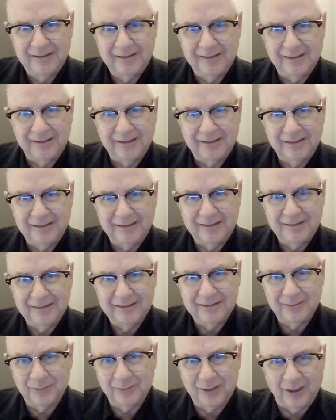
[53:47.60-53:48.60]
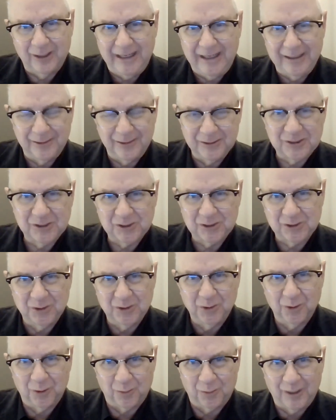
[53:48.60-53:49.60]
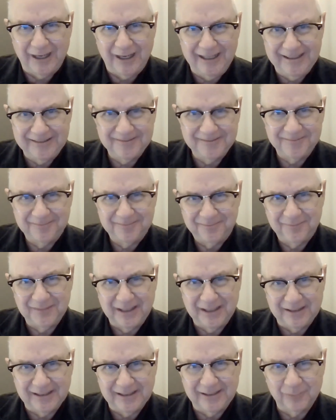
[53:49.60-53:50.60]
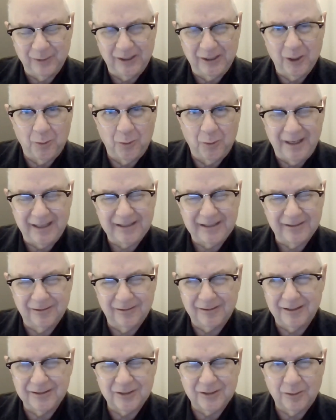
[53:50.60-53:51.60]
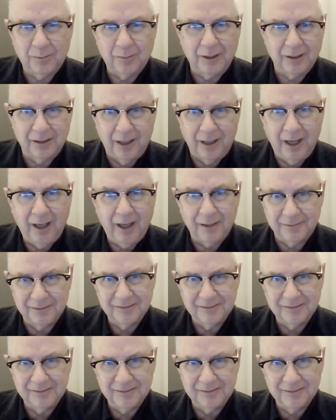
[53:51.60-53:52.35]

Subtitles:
We thought, hey, this is cool, right? And then we go back and look and say, oh my God.